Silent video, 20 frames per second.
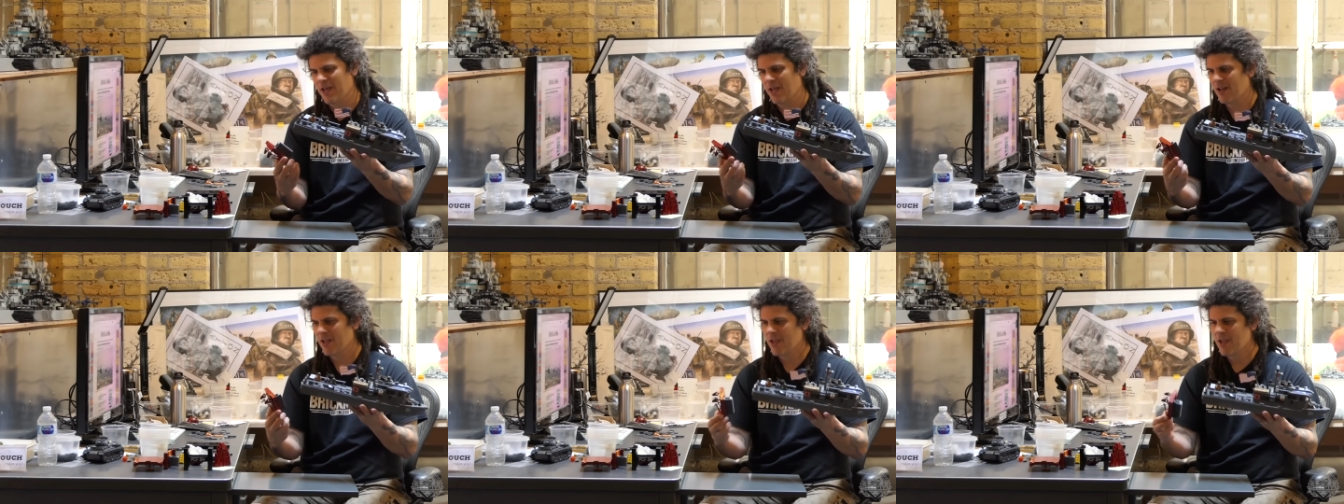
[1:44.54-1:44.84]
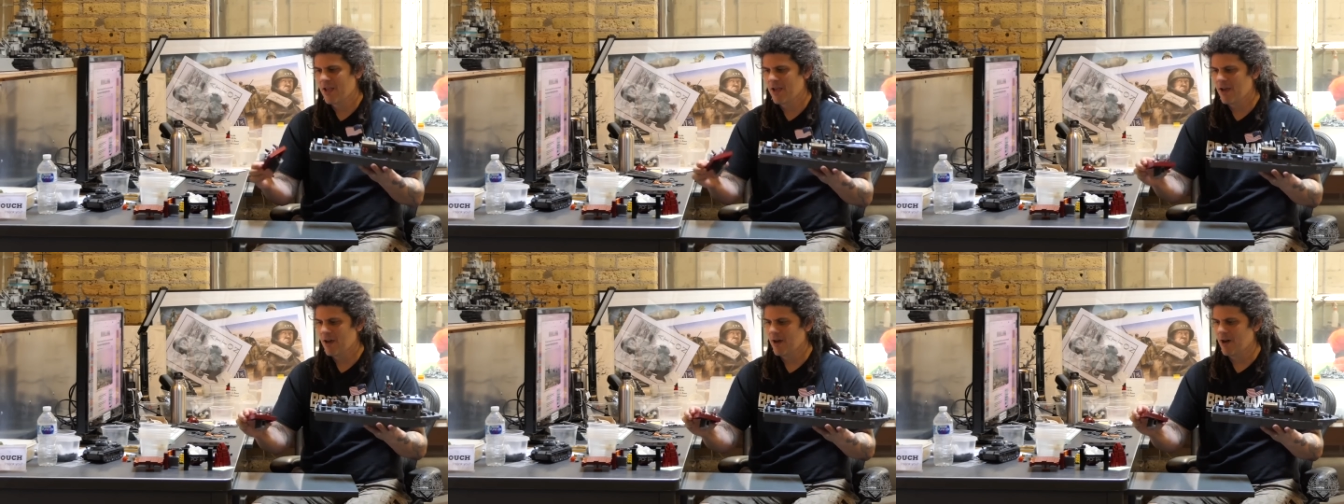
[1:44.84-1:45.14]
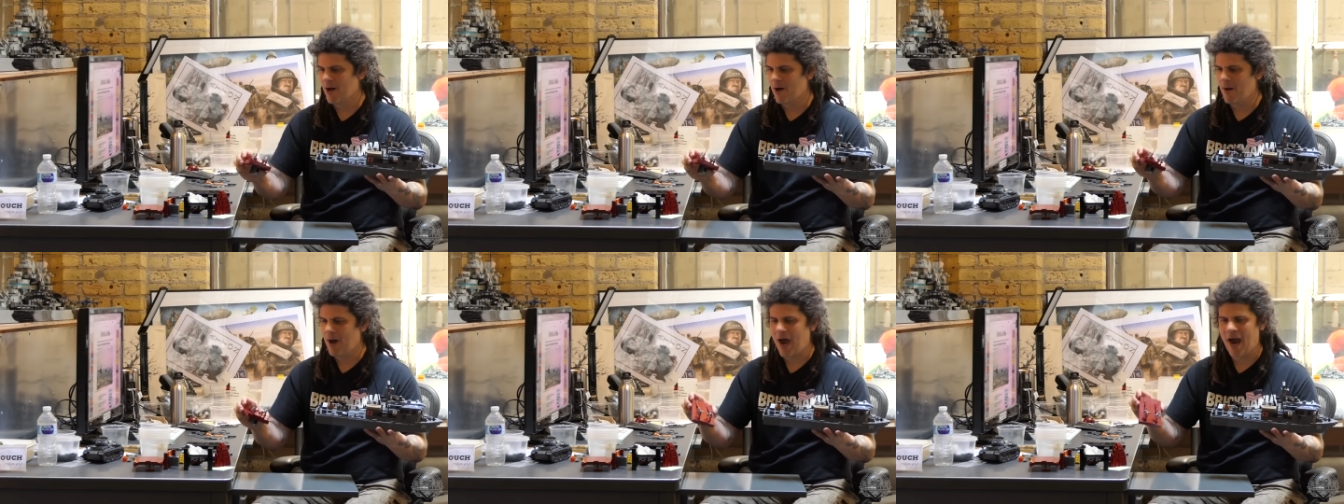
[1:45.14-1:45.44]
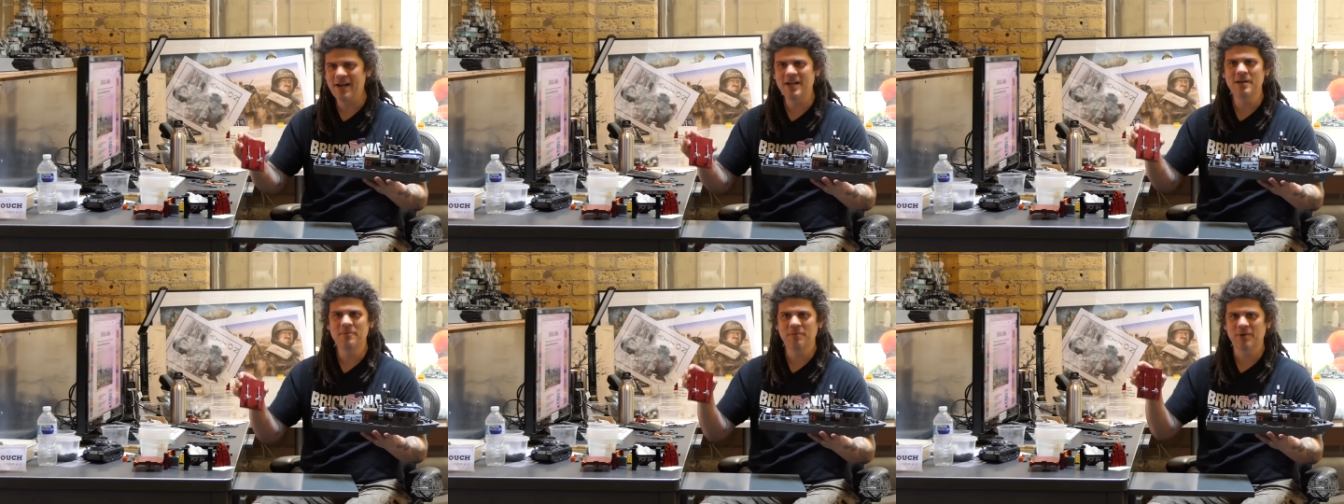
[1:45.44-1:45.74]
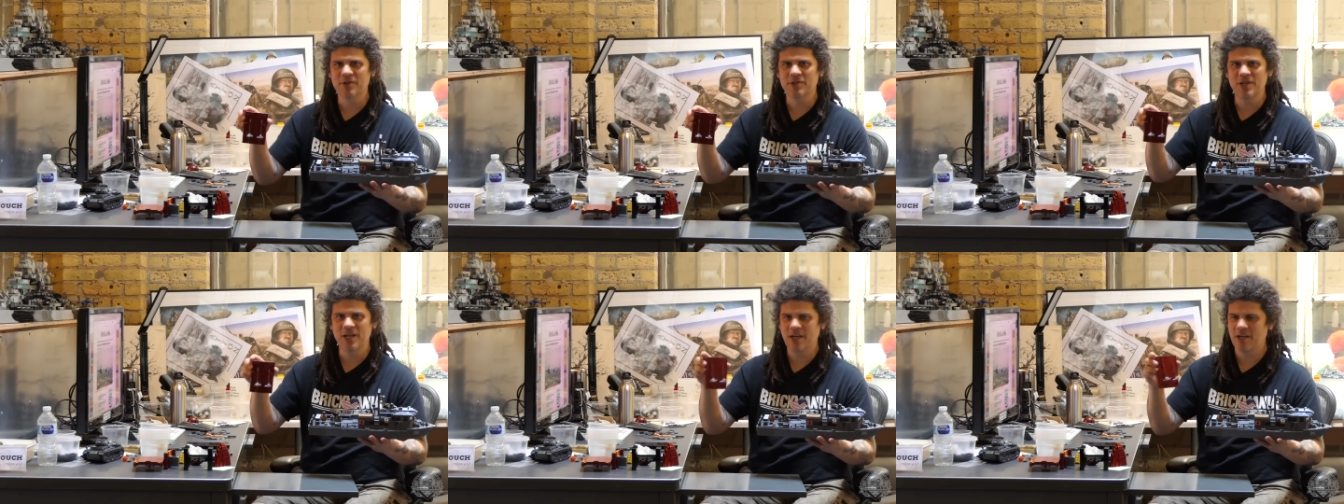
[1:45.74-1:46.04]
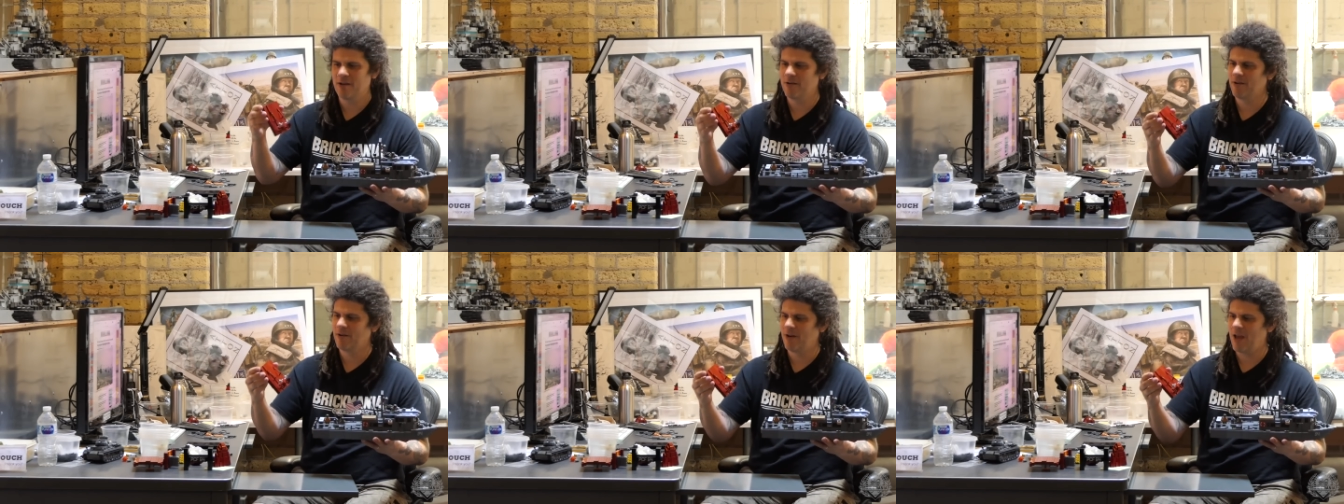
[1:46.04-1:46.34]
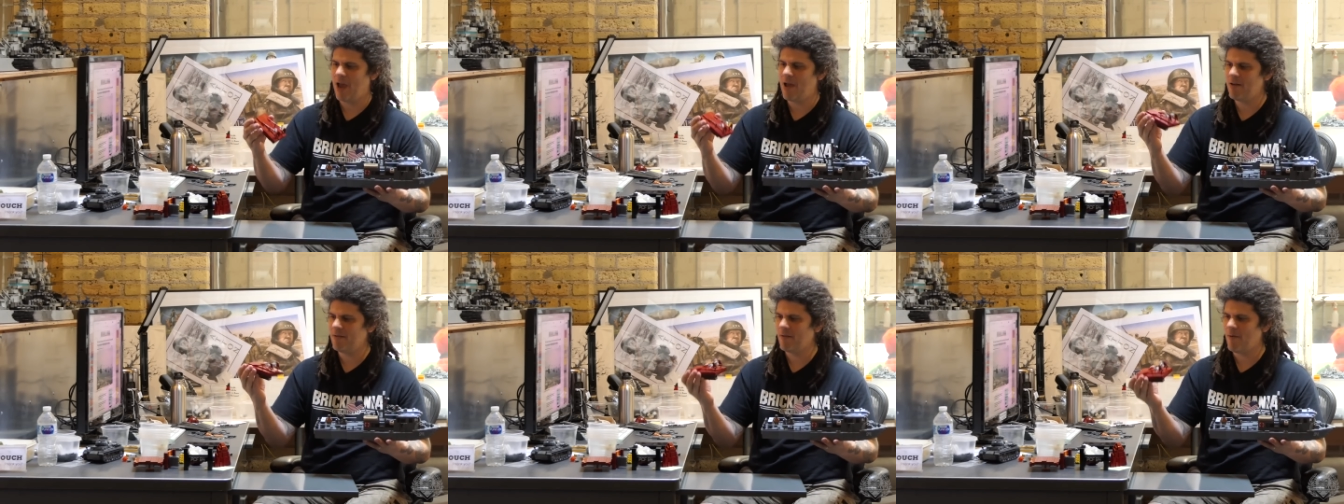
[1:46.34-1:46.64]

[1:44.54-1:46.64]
that uh, I didn't particularly,